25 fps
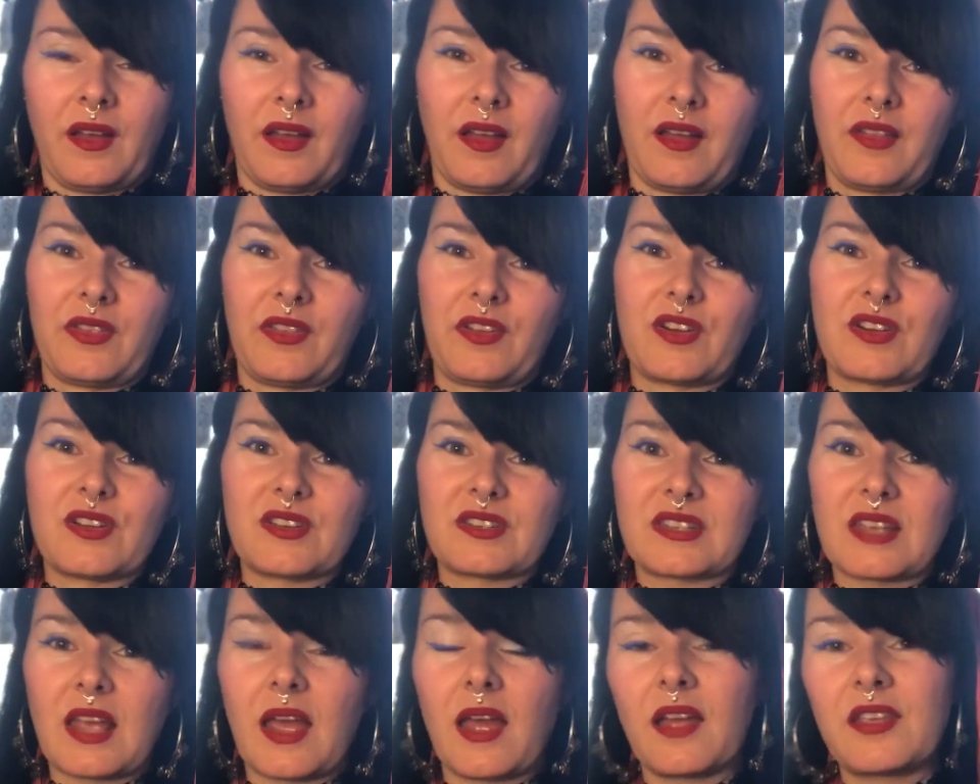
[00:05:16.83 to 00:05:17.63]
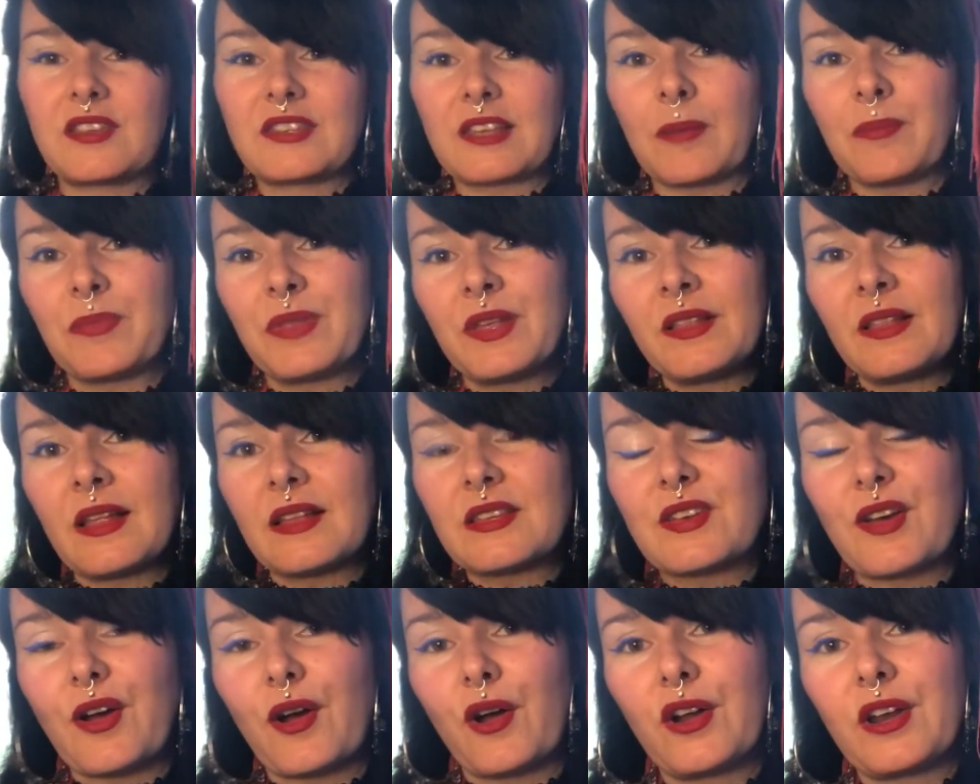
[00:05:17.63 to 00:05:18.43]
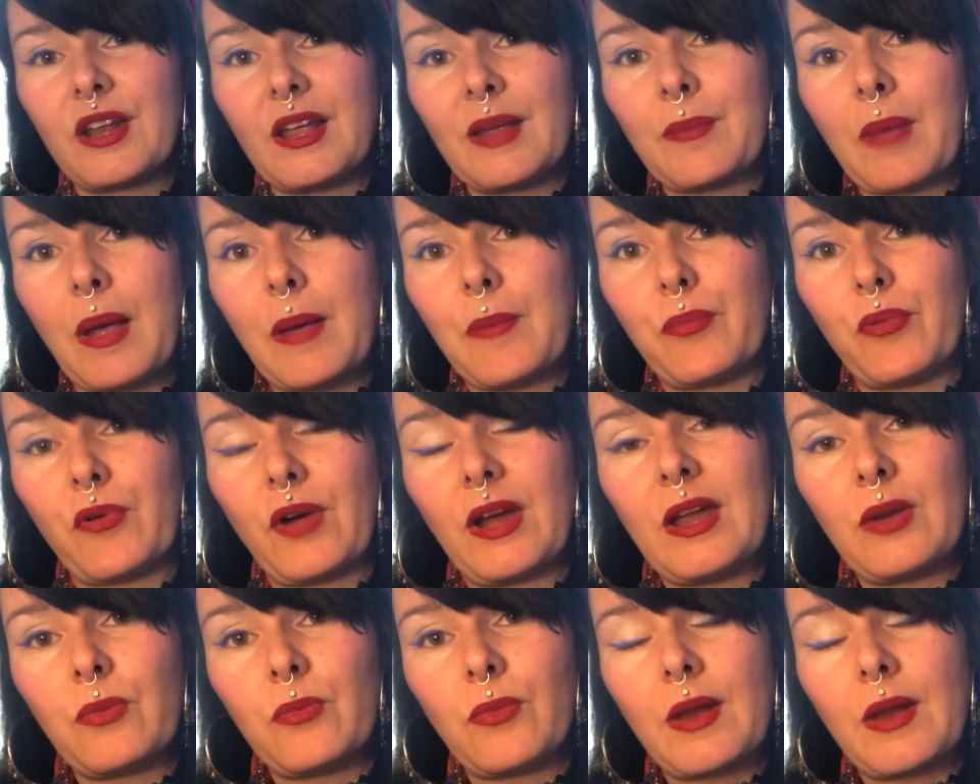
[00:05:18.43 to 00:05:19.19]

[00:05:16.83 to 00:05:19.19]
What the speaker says: there's something that's hurting my brain